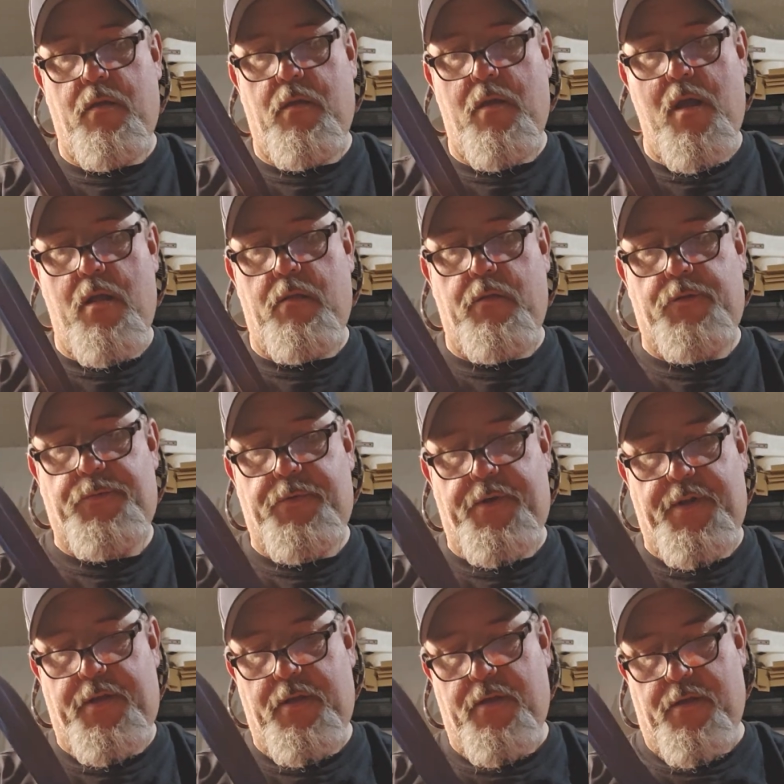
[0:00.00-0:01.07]
That looks
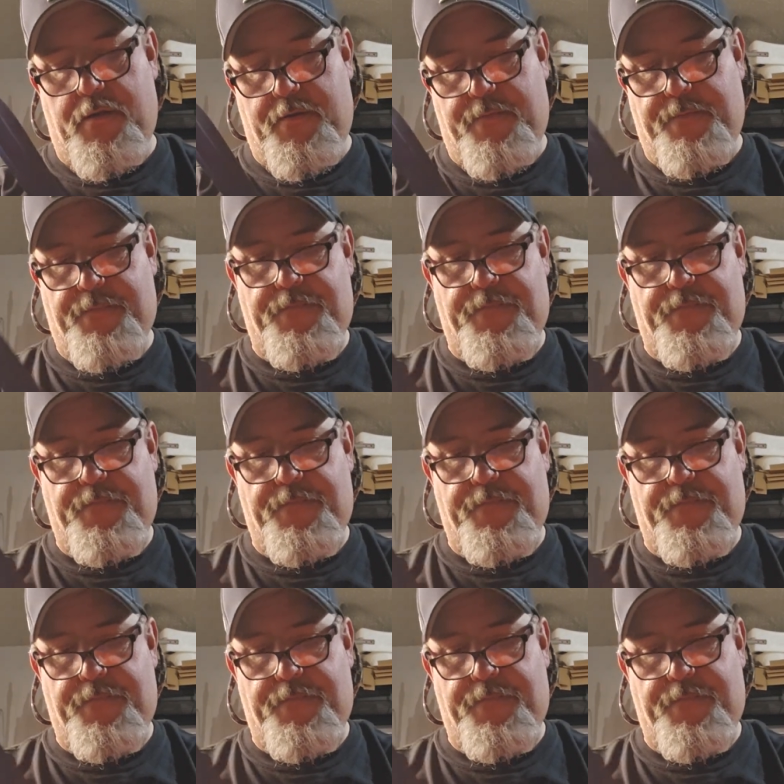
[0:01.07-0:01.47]
pretty good.